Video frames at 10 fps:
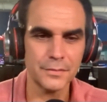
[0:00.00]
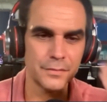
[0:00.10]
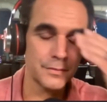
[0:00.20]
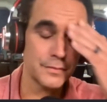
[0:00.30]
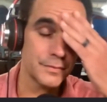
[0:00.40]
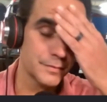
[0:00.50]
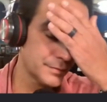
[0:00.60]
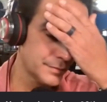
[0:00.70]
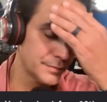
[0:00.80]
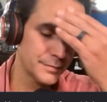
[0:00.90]

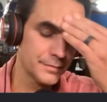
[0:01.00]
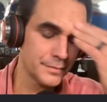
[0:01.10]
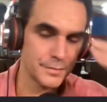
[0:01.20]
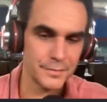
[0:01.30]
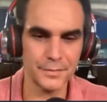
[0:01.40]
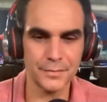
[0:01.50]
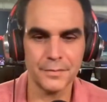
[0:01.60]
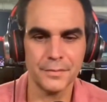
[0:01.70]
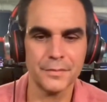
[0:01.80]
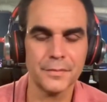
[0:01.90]

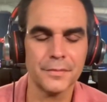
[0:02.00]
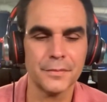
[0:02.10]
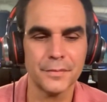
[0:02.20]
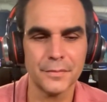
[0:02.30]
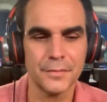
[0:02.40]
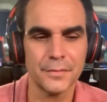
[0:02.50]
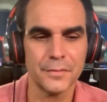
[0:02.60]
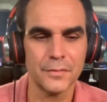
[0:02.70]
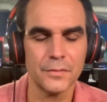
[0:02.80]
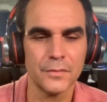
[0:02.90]

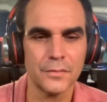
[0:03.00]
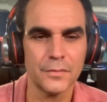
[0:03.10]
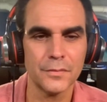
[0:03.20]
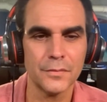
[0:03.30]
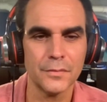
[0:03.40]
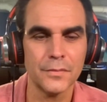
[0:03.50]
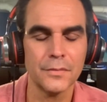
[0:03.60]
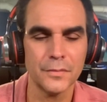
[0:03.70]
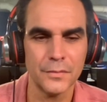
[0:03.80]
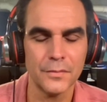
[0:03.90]

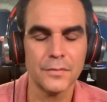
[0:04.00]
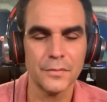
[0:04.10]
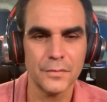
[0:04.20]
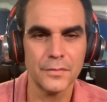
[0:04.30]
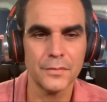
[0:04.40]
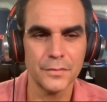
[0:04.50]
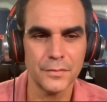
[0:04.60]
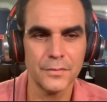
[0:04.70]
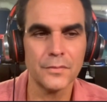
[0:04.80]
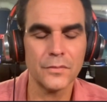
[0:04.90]

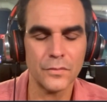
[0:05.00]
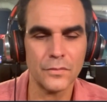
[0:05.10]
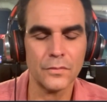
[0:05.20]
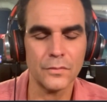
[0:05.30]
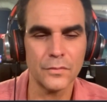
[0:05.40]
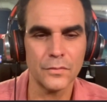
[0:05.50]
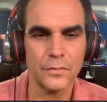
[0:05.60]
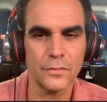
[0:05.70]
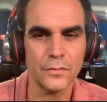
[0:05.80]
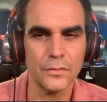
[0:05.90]

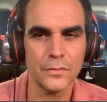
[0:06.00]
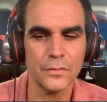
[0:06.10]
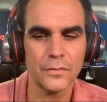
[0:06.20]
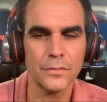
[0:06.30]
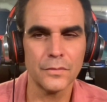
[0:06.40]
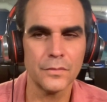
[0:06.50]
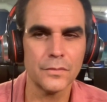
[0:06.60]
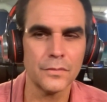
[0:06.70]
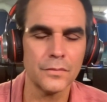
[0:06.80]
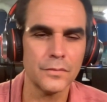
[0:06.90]

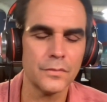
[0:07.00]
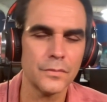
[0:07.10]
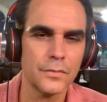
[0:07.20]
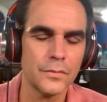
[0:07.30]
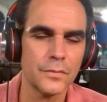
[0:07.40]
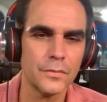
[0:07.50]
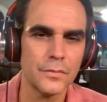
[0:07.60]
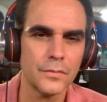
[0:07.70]
[no speech]